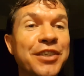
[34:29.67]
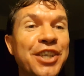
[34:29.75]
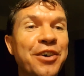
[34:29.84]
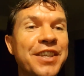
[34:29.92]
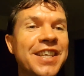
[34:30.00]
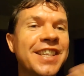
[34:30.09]

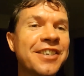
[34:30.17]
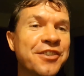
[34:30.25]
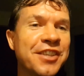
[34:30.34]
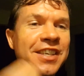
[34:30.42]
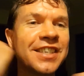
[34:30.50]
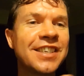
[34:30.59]
So there's
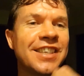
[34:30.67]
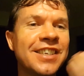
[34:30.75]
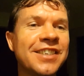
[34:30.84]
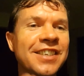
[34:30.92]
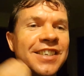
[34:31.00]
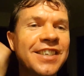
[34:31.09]

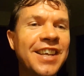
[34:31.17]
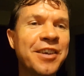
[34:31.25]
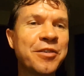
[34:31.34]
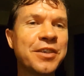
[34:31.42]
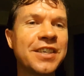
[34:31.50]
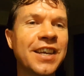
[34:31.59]
this
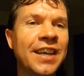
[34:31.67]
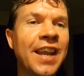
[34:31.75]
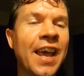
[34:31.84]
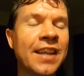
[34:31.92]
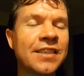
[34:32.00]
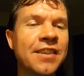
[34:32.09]
interesting
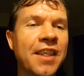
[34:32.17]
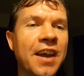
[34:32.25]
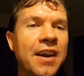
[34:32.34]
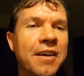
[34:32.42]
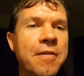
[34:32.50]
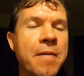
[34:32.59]
dance
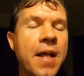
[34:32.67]
there.